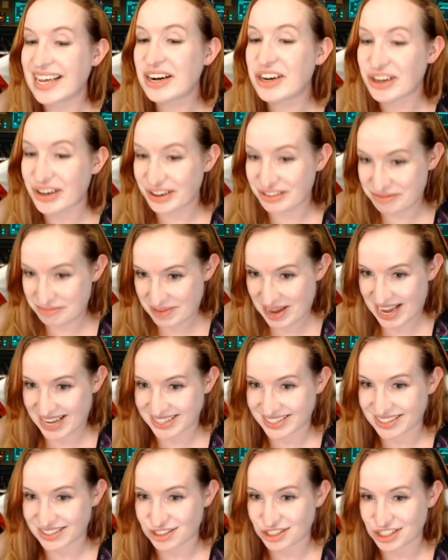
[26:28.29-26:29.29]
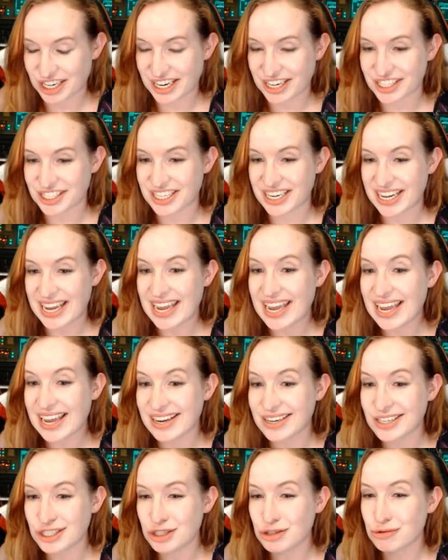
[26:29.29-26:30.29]
mass has changed, and
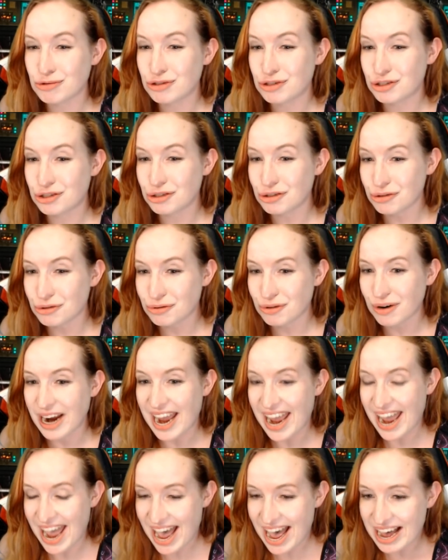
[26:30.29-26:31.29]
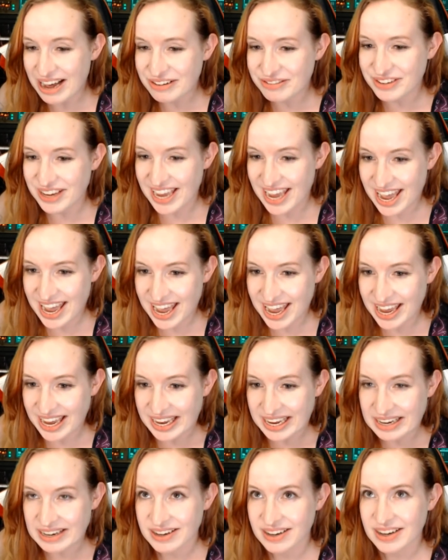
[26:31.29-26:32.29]
you do have a
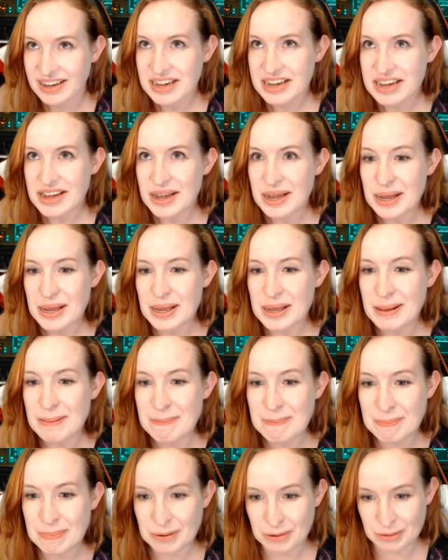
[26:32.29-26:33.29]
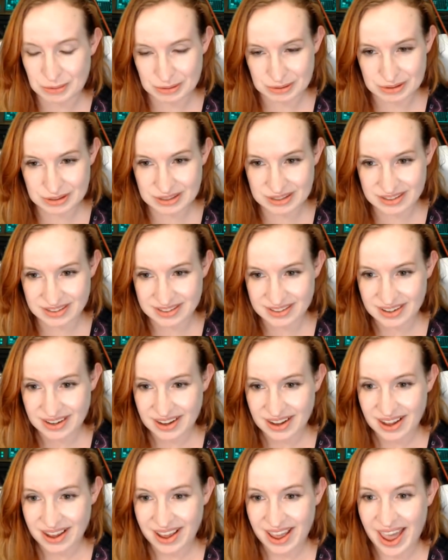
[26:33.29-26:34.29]
impulse
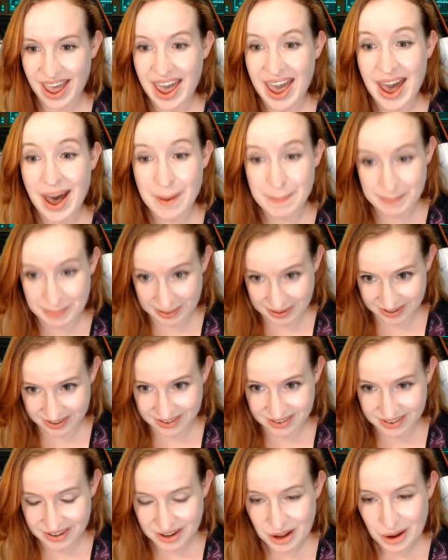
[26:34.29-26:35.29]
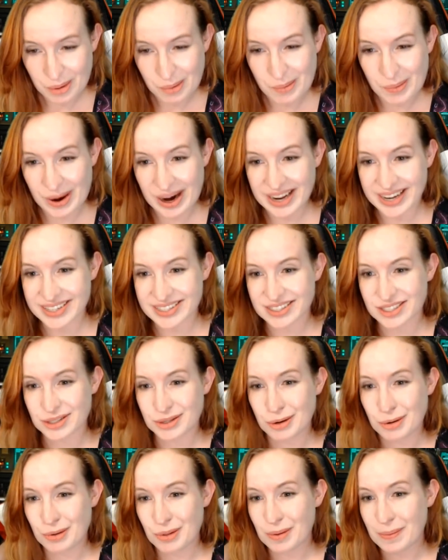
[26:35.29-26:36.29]
happen, right? So
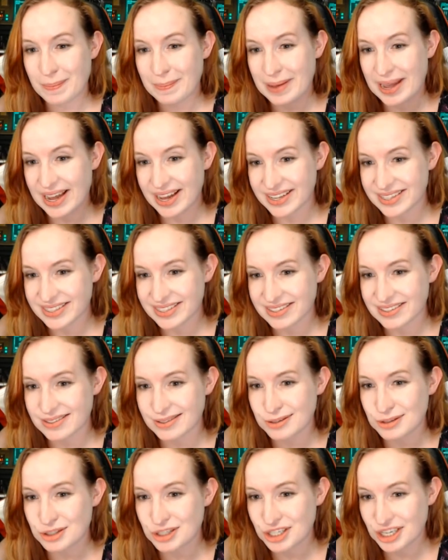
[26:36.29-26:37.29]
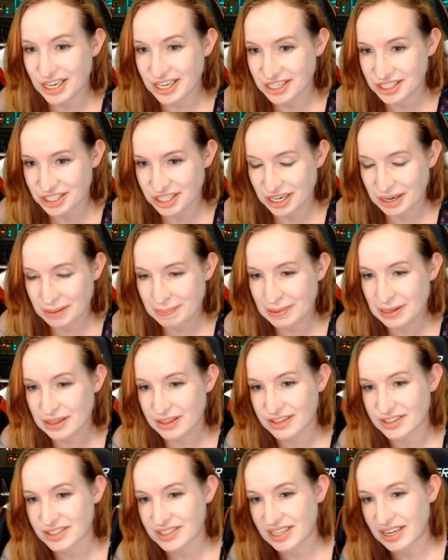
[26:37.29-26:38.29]
the mass isn't changing, but the
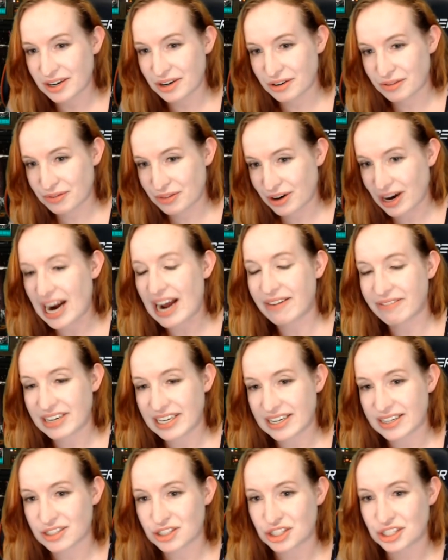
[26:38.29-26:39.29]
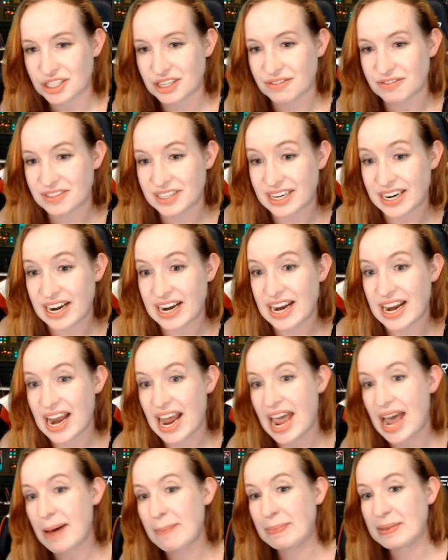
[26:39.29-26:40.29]
center of gravity has shifted, and it
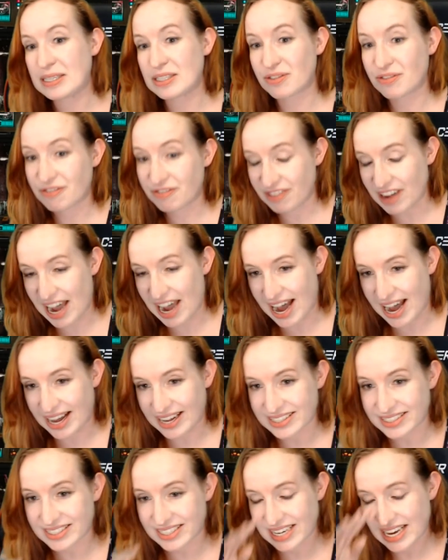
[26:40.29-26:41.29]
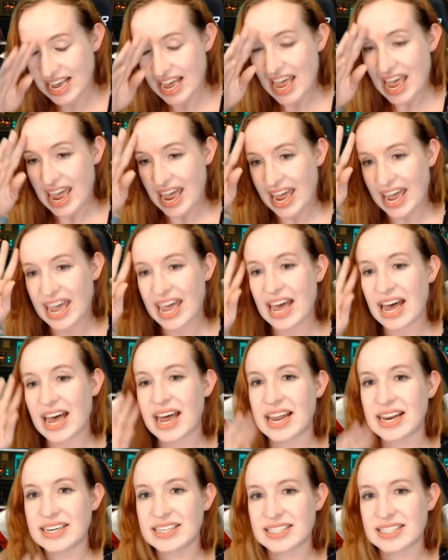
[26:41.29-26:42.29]
happens fast, and